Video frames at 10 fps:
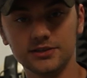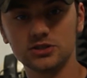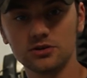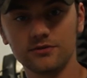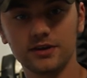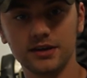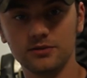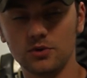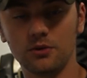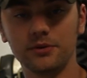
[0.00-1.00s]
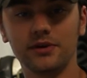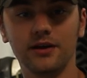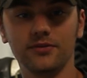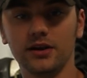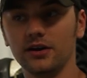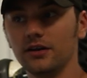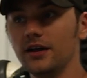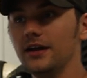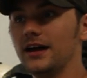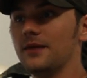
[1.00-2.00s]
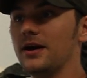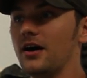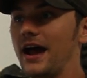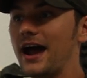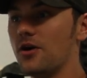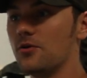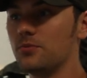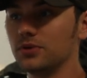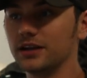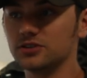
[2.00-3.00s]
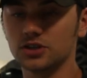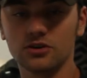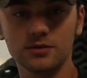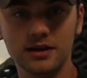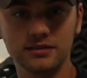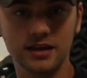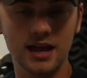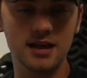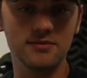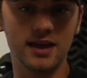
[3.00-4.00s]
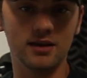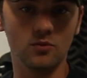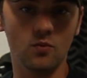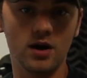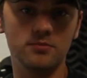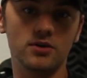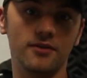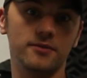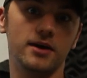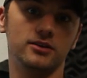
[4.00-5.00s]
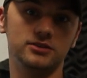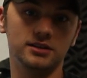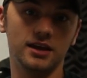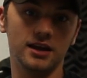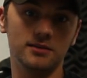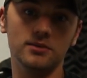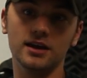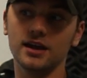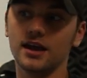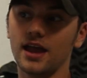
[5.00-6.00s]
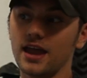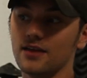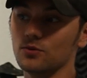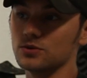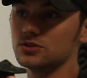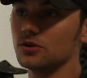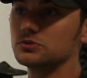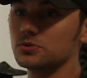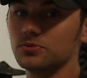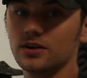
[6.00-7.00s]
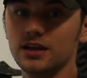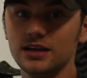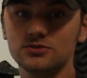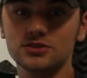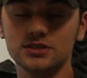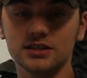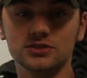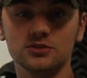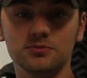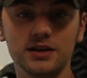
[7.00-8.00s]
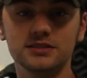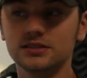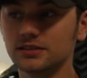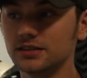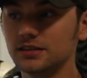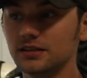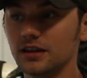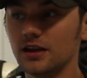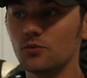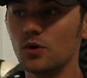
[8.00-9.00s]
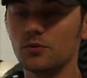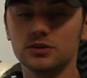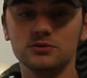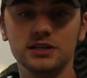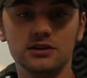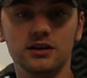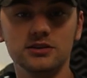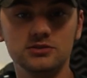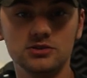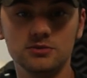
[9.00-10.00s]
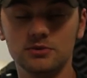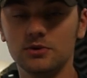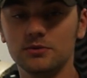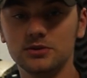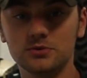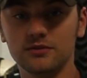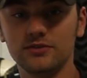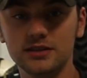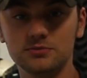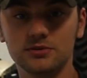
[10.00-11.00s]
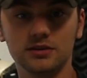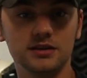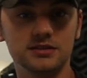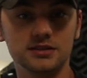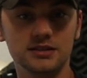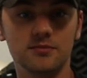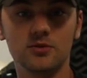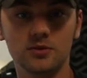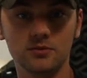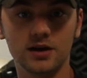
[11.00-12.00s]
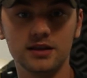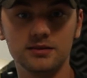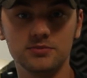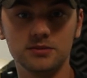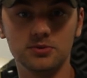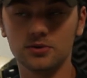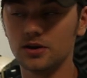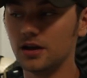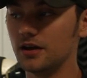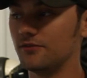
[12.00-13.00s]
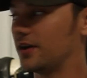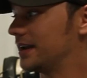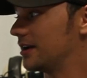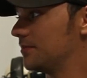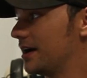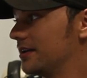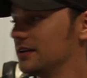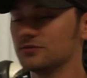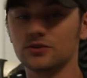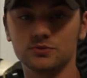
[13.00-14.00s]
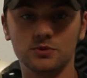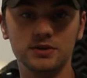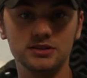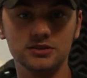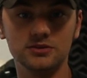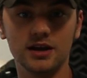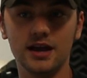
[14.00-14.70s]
survey while we were out there about how players heard about the game and what brought them out to the game. And the results were pretty interesting. So basically what we're doing here on YouTube and what we do on Facebook is the number one way that people find out about it as far as what we do.